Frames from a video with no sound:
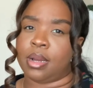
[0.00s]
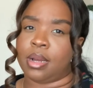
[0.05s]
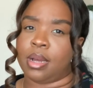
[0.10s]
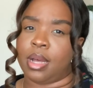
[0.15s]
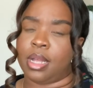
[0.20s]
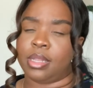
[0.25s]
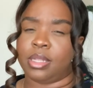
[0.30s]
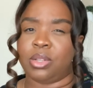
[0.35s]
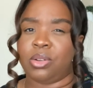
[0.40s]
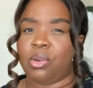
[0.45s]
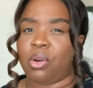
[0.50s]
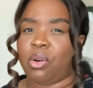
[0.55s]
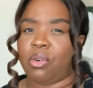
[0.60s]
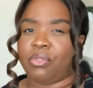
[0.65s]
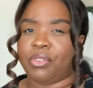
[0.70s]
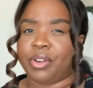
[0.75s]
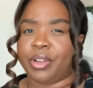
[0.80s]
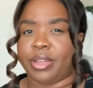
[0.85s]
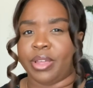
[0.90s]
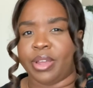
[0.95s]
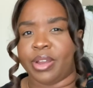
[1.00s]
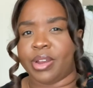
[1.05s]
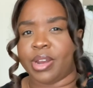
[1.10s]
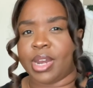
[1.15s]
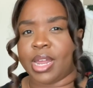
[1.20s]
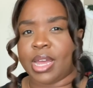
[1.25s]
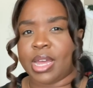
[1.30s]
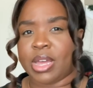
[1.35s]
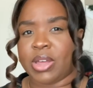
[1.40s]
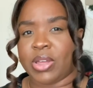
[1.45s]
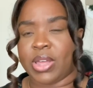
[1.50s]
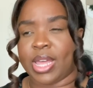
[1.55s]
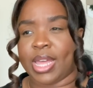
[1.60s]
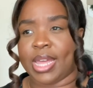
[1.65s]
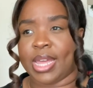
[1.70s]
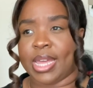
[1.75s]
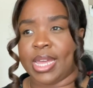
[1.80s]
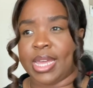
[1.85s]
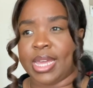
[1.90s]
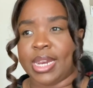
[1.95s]
a little over a year now,
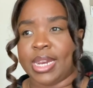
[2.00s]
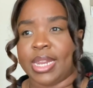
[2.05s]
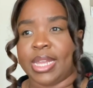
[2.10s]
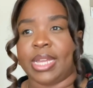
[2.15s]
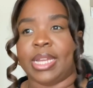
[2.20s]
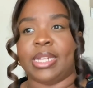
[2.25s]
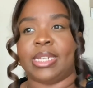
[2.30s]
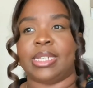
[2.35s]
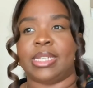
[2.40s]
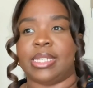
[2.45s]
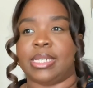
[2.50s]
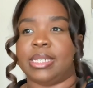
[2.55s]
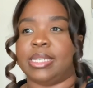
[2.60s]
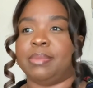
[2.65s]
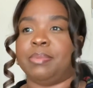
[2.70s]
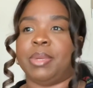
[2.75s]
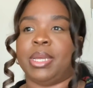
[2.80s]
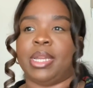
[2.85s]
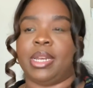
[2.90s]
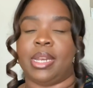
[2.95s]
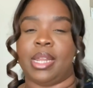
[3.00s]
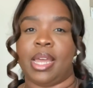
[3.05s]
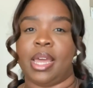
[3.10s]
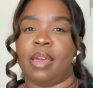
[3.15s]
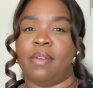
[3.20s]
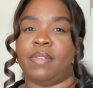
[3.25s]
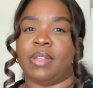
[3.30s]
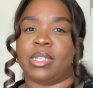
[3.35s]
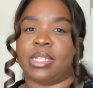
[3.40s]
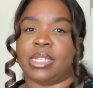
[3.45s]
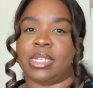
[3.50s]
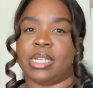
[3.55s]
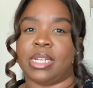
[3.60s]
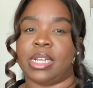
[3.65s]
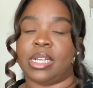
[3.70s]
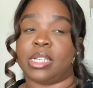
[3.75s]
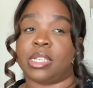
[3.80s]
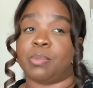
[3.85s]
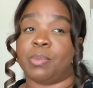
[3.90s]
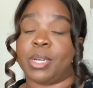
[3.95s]
and it's been heaven
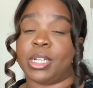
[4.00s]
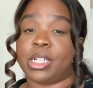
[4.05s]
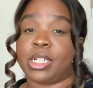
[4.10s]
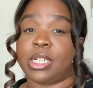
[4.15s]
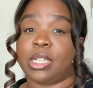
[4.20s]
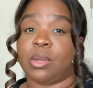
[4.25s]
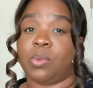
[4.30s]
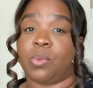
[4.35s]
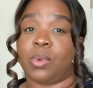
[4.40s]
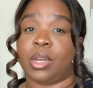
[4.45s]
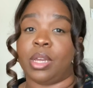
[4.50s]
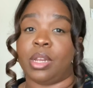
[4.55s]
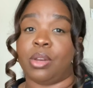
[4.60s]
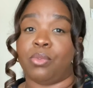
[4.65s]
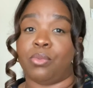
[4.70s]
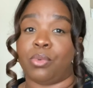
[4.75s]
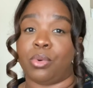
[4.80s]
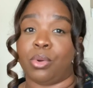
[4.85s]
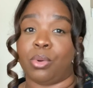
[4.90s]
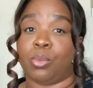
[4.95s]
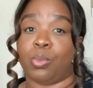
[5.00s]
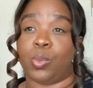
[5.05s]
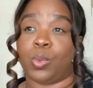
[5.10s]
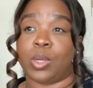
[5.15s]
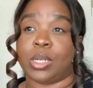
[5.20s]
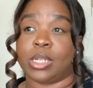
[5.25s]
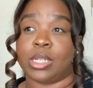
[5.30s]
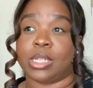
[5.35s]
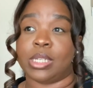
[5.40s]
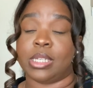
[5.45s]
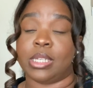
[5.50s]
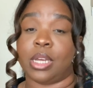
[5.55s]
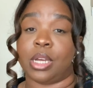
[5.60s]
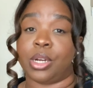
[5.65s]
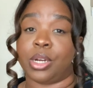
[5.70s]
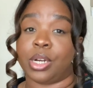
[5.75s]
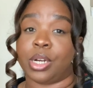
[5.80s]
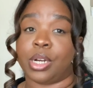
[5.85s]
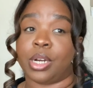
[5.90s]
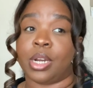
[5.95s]
sent, especially when Rome was
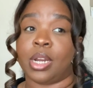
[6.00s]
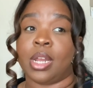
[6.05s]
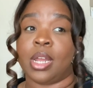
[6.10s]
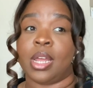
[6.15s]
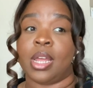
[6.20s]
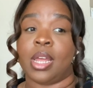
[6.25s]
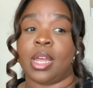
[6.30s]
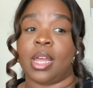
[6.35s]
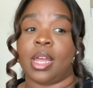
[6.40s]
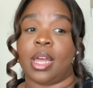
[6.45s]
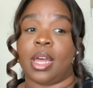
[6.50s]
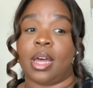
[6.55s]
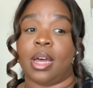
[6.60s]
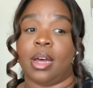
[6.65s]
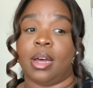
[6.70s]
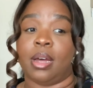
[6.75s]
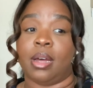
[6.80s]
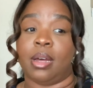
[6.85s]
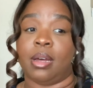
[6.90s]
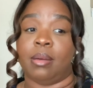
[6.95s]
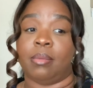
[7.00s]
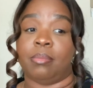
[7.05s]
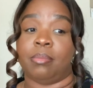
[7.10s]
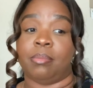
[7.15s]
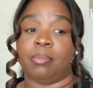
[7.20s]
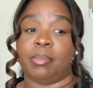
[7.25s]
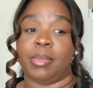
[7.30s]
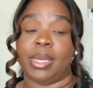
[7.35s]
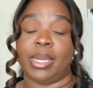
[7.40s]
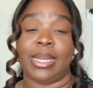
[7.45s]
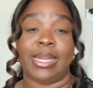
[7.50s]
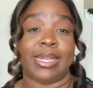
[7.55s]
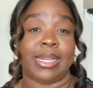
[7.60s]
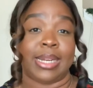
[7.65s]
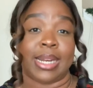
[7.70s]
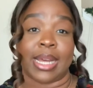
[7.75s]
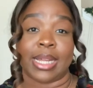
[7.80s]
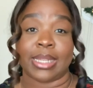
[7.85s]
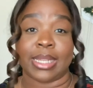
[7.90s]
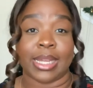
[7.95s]
younger. He did
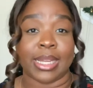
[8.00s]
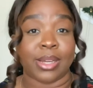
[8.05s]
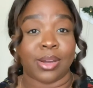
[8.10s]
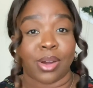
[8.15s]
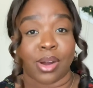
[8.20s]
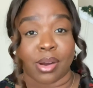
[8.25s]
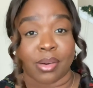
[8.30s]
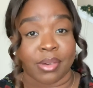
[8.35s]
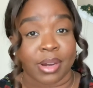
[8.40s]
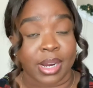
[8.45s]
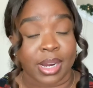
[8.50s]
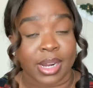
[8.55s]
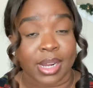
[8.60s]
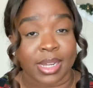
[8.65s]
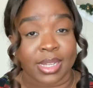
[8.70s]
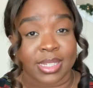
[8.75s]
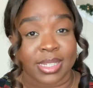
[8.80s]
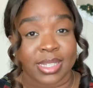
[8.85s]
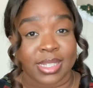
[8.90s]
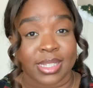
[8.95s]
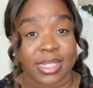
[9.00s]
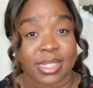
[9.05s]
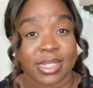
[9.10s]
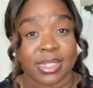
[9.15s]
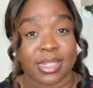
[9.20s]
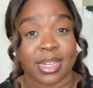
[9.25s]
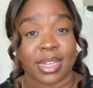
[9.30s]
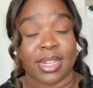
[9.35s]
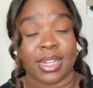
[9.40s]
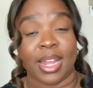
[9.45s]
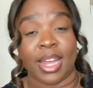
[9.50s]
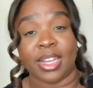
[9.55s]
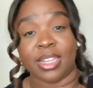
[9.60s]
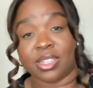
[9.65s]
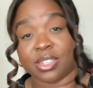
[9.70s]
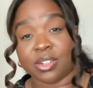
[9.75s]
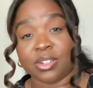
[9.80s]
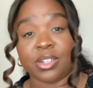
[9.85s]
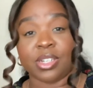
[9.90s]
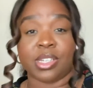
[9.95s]
not like car rides, unlike
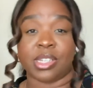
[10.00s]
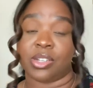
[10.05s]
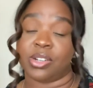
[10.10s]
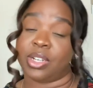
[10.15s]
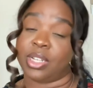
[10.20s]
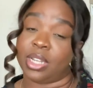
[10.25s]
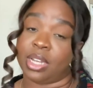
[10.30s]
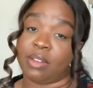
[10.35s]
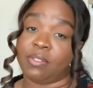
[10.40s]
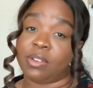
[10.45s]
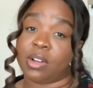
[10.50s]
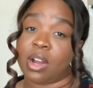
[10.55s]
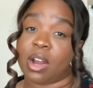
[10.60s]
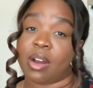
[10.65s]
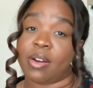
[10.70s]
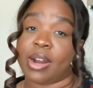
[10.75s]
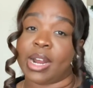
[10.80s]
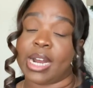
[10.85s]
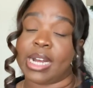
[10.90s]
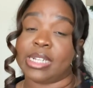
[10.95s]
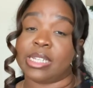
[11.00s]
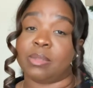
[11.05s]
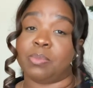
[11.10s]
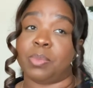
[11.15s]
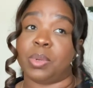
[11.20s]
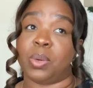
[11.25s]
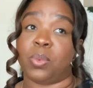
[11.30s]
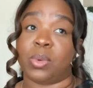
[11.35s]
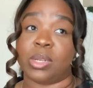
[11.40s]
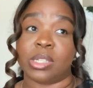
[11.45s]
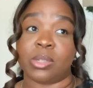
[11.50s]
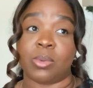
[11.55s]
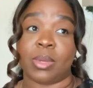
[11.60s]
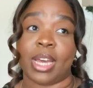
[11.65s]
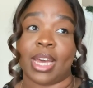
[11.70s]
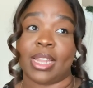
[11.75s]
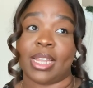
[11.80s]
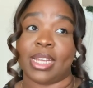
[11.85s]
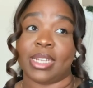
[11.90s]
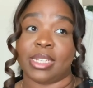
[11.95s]
Zuri. Zuri loved car rides, but once we
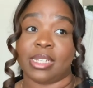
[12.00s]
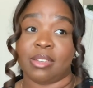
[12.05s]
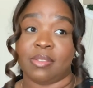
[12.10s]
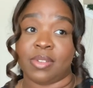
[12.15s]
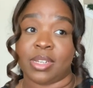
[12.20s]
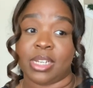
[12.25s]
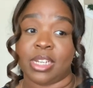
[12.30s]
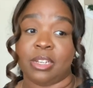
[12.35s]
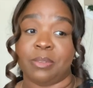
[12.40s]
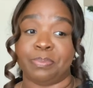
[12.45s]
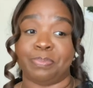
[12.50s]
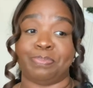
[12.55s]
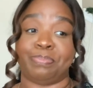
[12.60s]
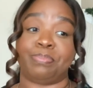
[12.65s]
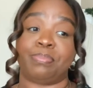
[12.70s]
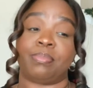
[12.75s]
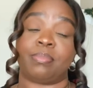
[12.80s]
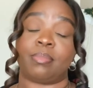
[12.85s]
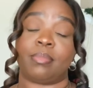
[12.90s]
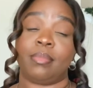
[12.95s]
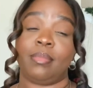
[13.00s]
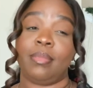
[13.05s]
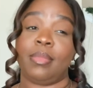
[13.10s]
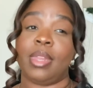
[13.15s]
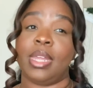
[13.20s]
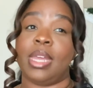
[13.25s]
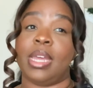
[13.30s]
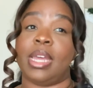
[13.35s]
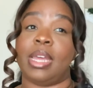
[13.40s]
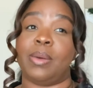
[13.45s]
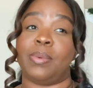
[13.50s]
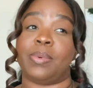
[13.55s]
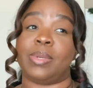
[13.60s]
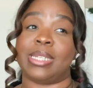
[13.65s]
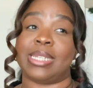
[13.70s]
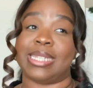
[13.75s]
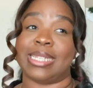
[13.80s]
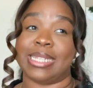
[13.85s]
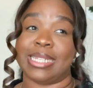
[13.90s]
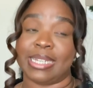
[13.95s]
got that DVD, it
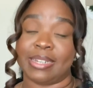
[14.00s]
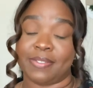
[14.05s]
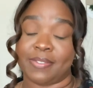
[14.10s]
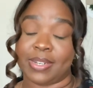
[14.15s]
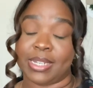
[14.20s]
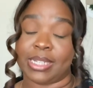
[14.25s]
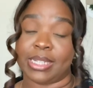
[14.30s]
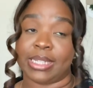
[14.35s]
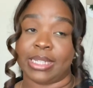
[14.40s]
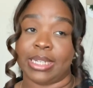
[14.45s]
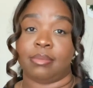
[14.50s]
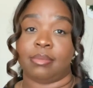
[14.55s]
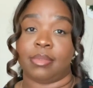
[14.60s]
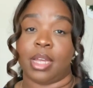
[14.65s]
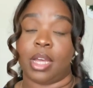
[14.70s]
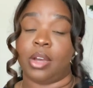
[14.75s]
was definitely a